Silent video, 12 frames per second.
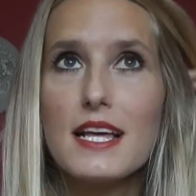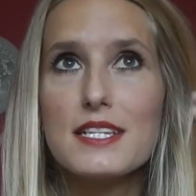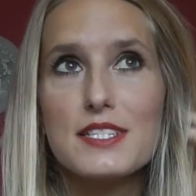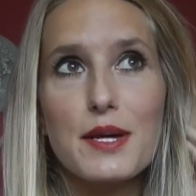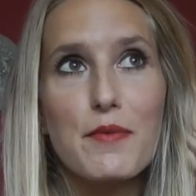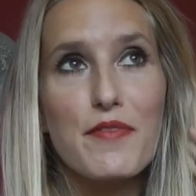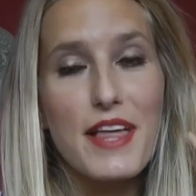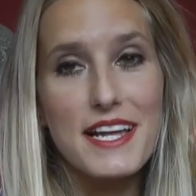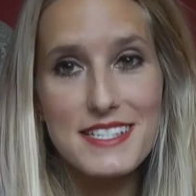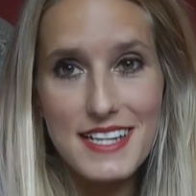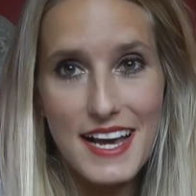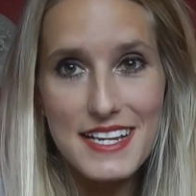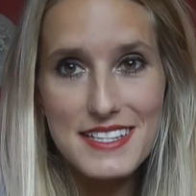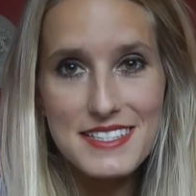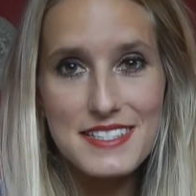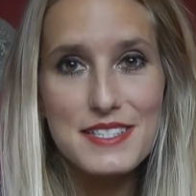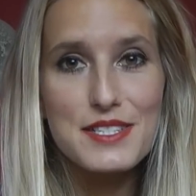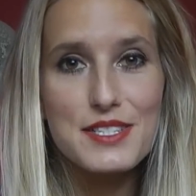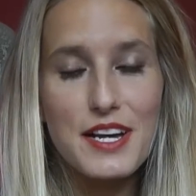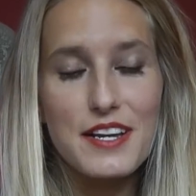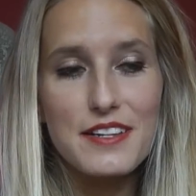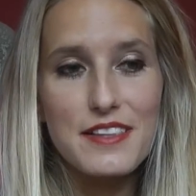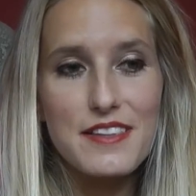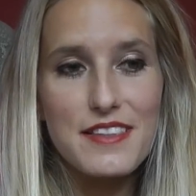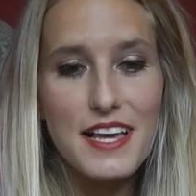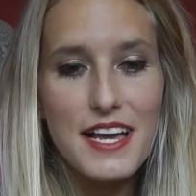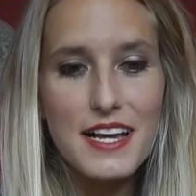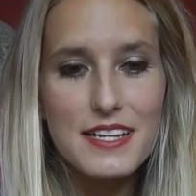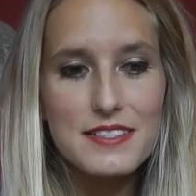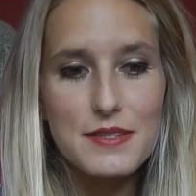some of their tastes in certain things,